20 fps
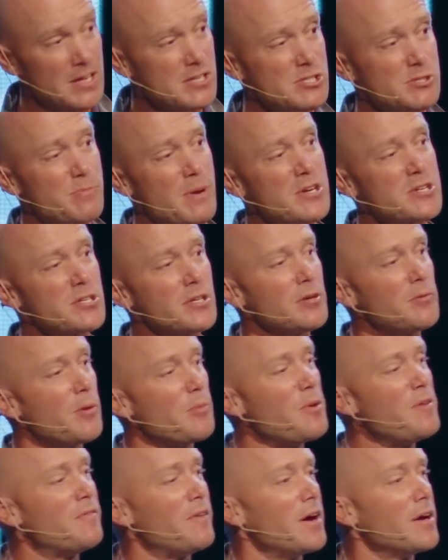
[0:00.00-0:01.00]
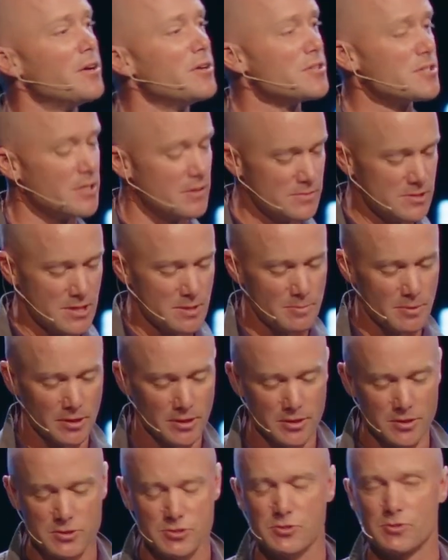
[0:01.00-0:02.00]
especially when we find ourselves in the
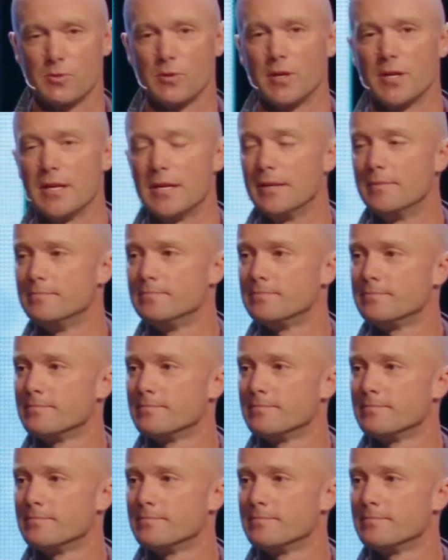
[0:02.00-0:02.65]
middle of the story.